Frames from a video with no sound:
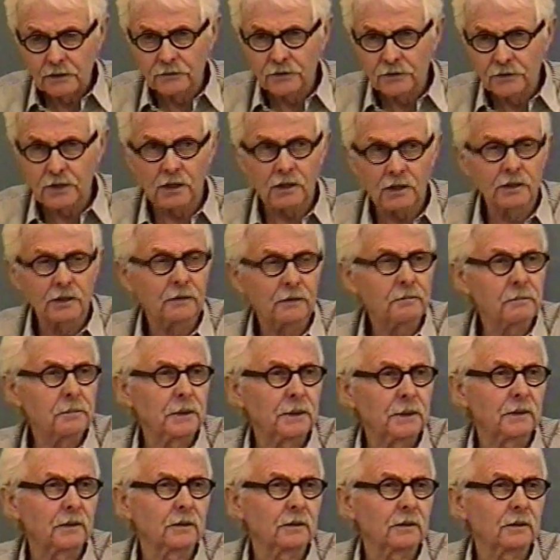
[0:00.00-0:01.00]
if he's got
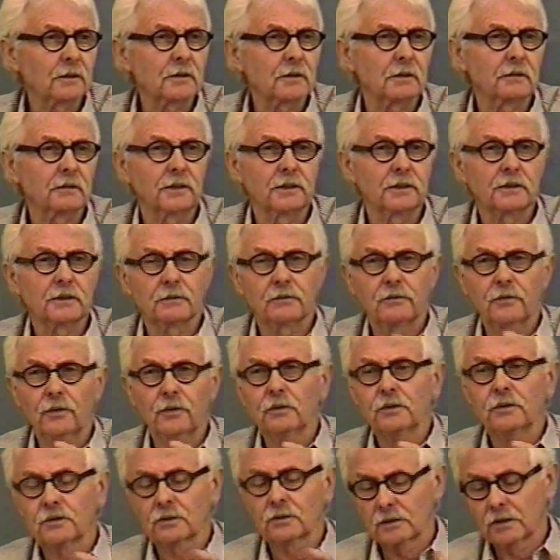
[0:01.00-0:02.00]
enough pills, if the
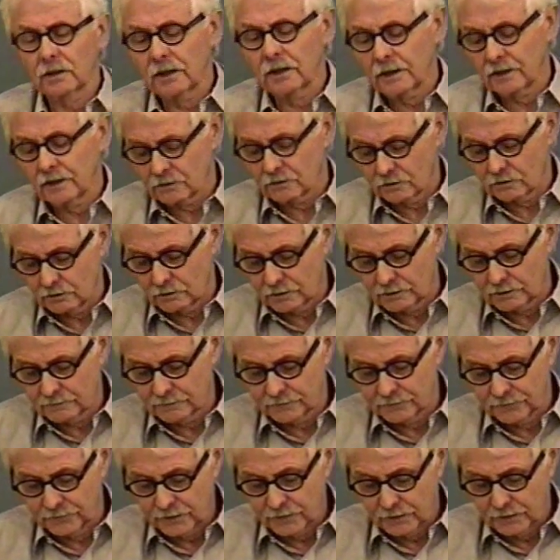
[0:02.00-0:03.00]
food's okay, and so
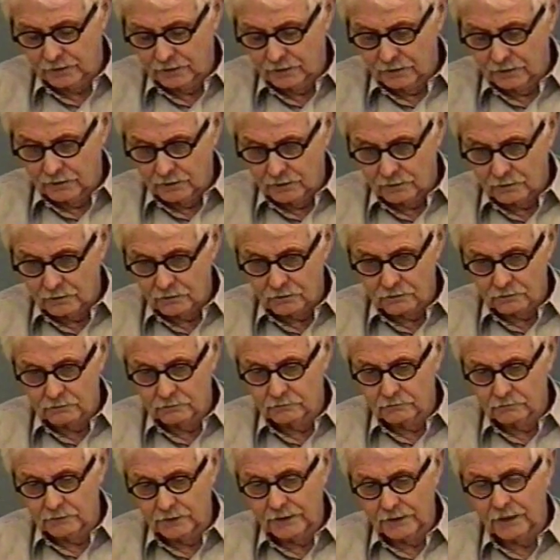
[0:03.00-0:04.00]
on."
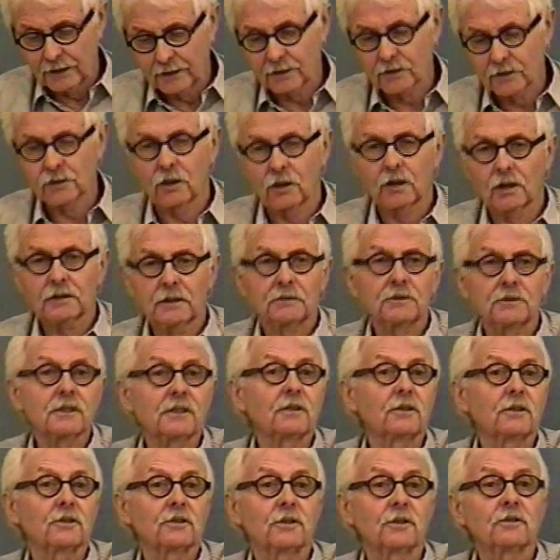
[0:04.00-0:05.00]
So we kind of talked. I
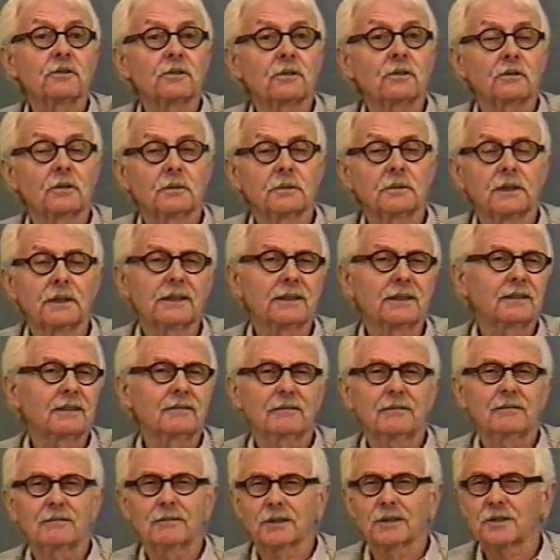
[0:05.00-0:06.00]
was introduced to him, and he
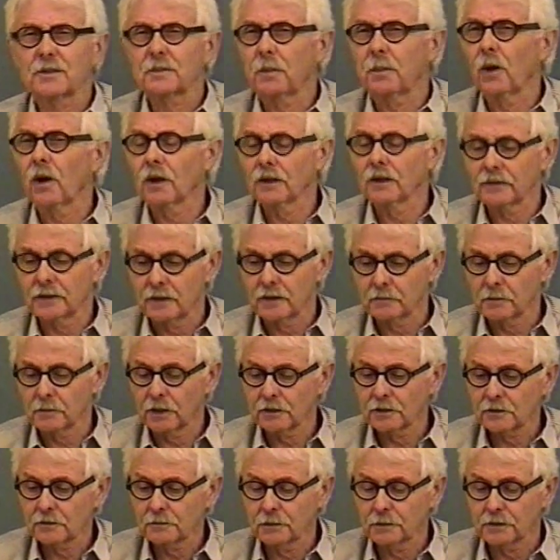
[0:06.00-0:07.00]
didn't respond that
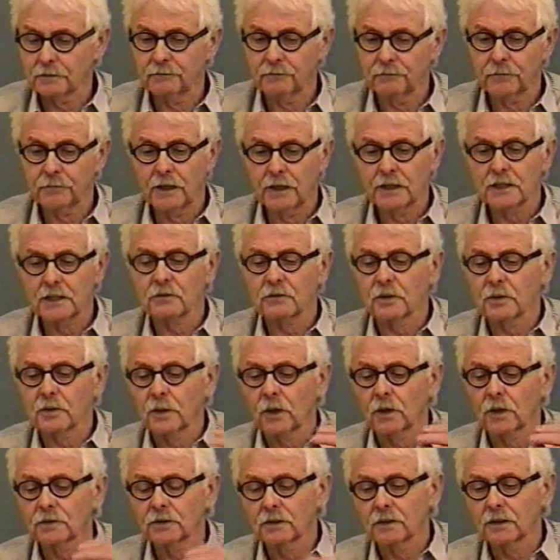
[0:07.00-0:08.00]
much. But as we were
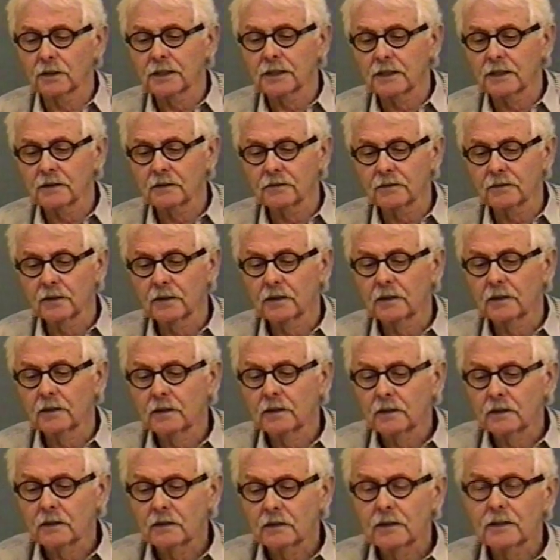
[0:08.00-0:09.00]
about to leave,
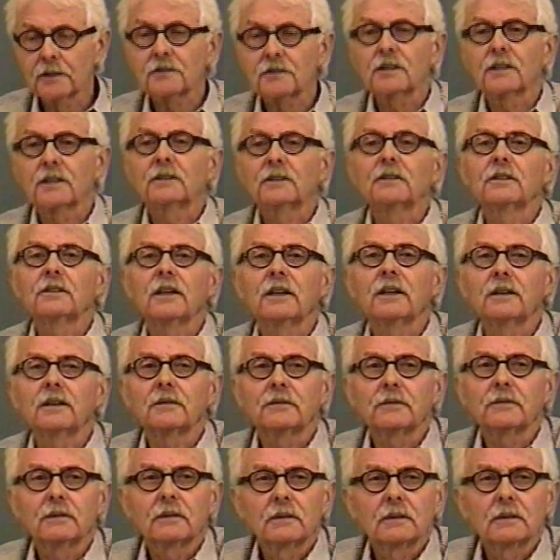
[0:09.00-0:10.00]
he said to
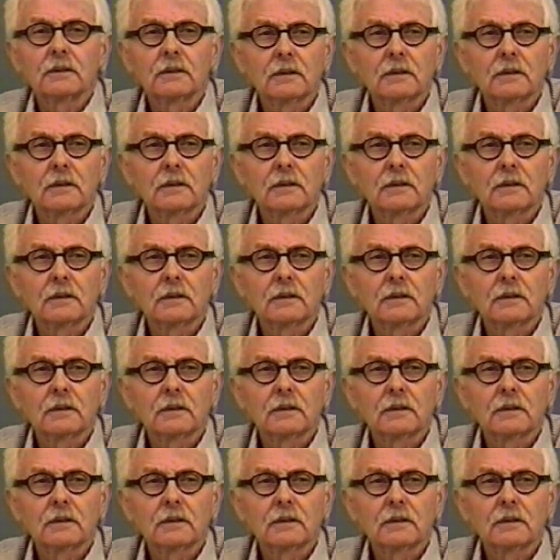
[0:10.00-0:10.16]
Dave,